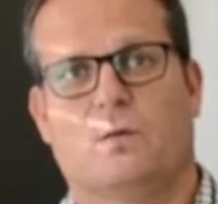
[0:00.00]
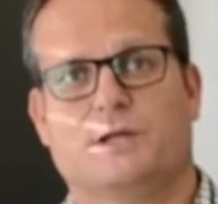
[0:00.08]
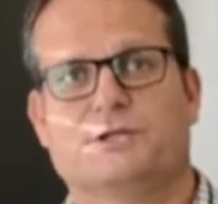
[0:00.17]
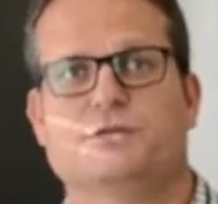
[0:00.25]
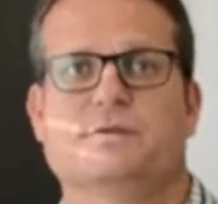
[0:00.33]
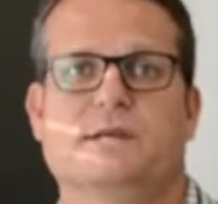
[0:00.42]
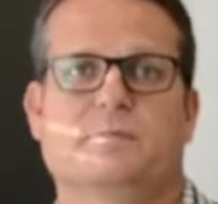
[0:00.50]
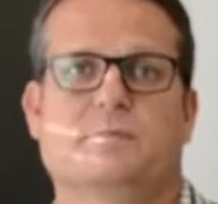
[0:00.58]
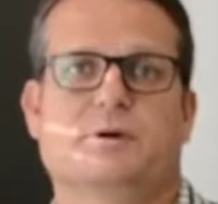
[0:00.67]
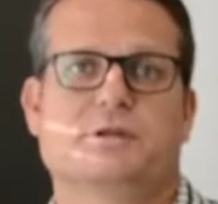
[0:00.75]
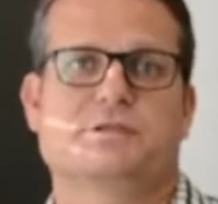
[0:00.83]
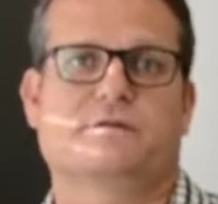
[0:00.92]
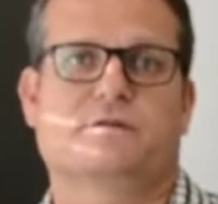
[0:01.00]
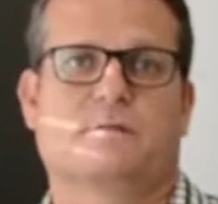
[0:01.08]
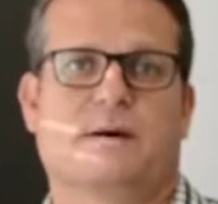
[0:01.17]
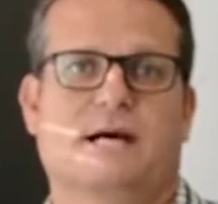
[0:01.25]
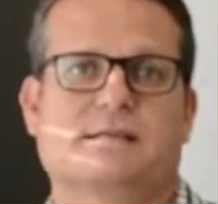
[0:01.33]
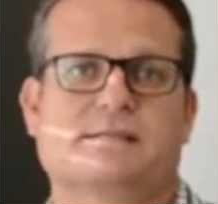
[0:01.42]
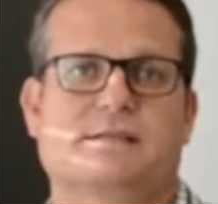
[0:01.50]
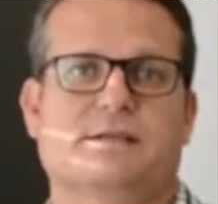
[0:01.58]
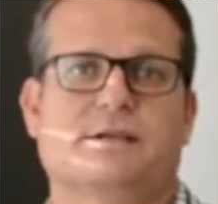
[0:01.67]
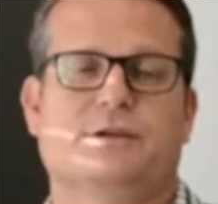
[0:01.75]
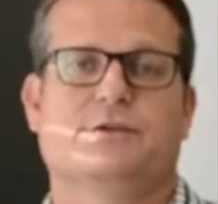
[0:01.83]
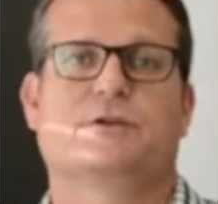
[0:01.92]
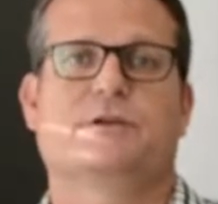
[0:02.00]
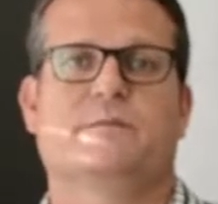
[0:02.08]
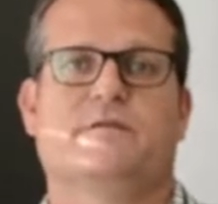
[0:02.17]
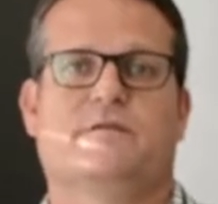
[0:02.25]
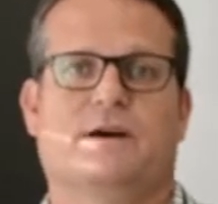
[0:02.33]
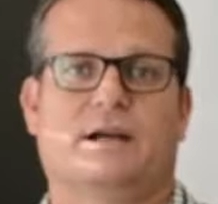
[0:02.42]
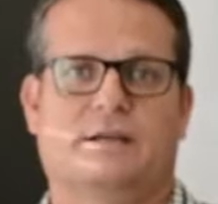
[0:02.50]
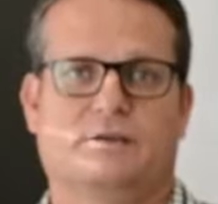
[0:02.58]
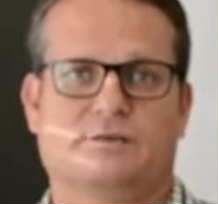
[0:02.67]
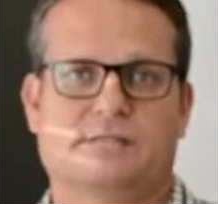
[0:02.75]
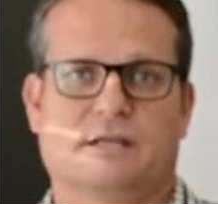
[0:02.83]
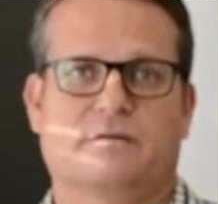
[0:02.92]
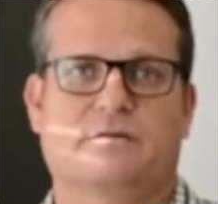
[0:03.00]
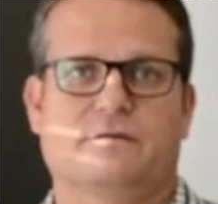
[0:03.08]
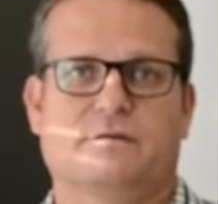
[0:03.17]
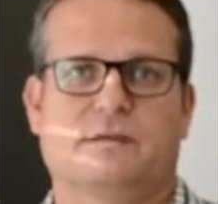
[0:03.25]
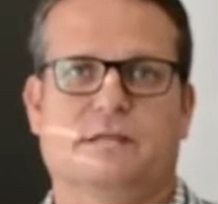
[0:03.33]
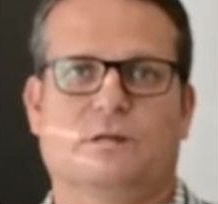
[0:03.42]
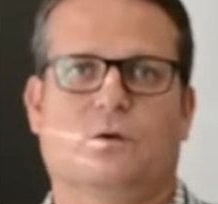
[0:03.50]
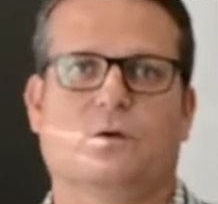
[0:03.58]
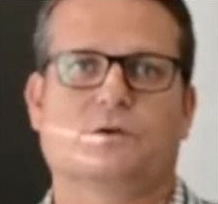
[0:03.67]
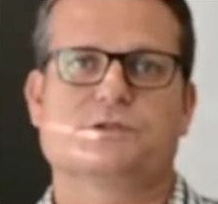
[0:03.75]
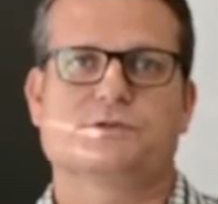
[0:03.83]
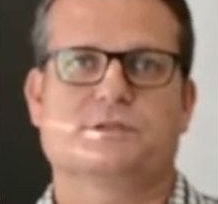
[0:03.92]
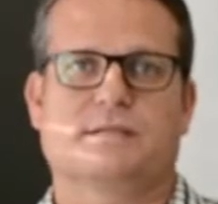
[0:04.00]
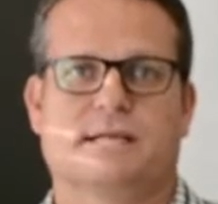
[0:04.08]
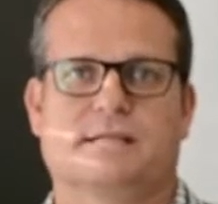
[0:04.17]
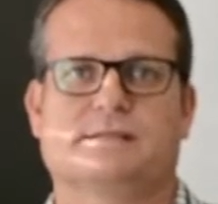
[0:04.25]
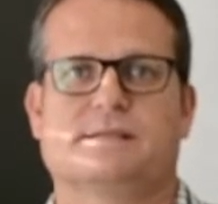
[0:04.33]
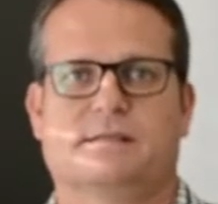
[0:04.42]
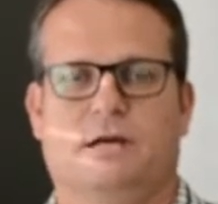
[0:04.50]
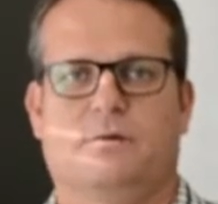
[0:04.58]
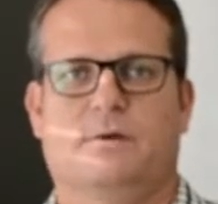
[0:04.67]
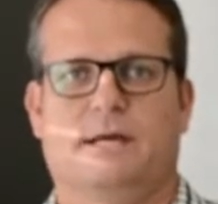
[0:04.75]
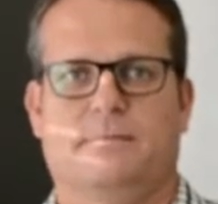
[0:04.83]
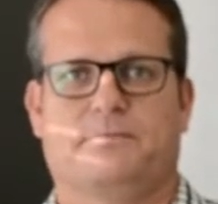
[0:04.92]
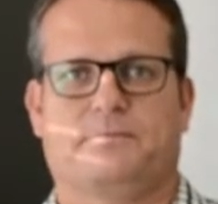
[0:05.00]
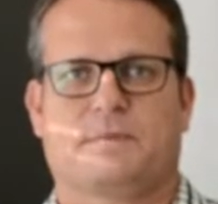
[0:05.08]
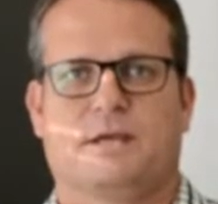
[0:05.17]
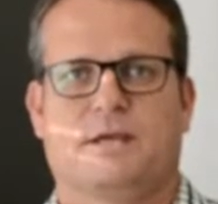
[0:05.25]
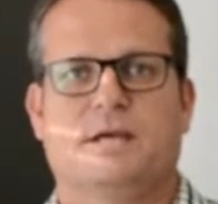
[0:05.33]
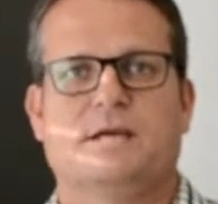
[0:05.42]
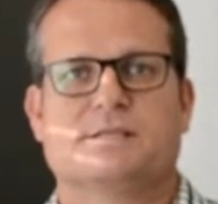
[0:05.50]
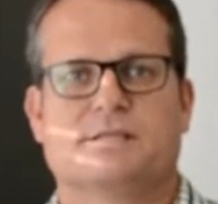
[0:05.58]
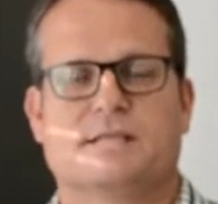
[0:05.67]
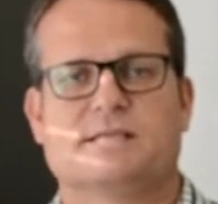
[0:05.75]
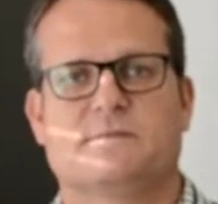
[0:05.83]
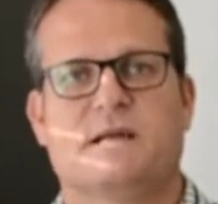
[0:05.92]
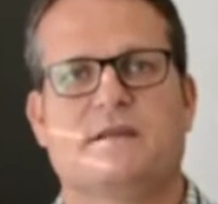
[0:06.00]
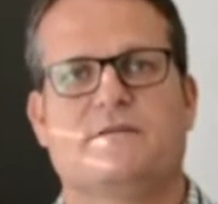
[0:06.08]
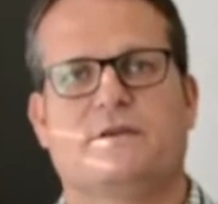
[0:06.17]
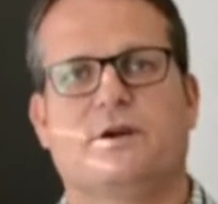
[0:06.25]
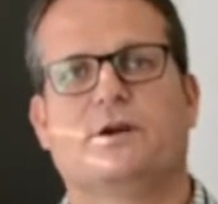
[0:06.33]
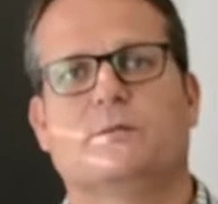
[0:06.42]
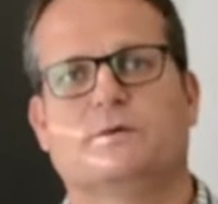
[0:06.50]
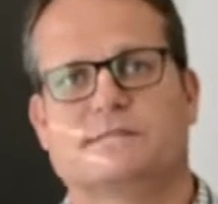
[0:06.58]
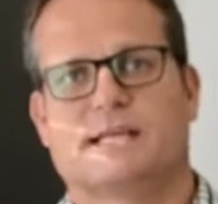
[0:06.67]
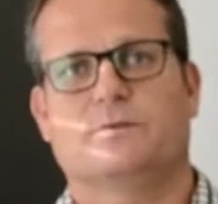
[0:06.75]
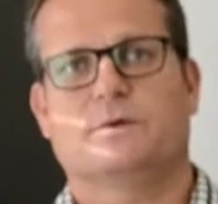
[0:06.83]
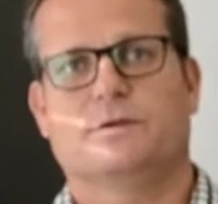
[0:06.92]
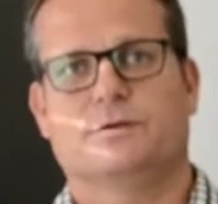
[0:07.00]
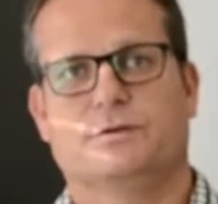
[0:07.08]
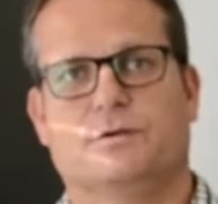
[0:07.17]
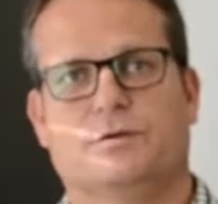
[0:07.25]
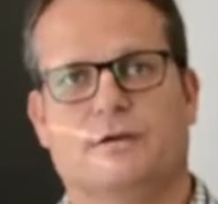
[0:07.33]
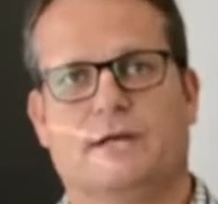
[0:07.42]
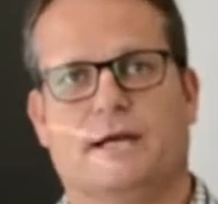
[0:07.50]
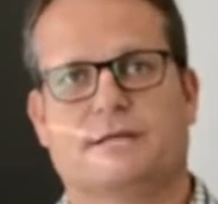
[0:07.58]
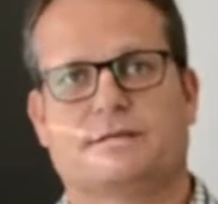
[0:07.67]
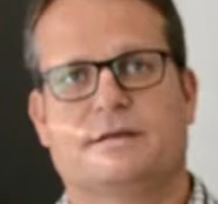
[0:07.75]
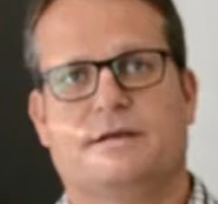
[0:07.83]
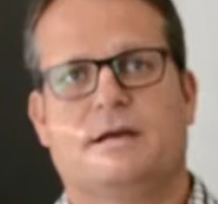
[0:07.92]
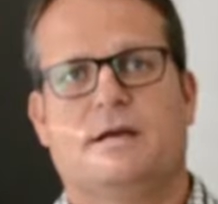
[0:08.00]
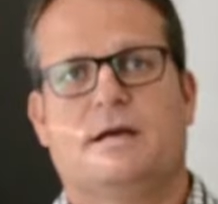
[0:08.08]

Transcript: Once you then purchase it from us, you could be finding yourself in a lawsuit against the OEM. So there's many variables that we do look at.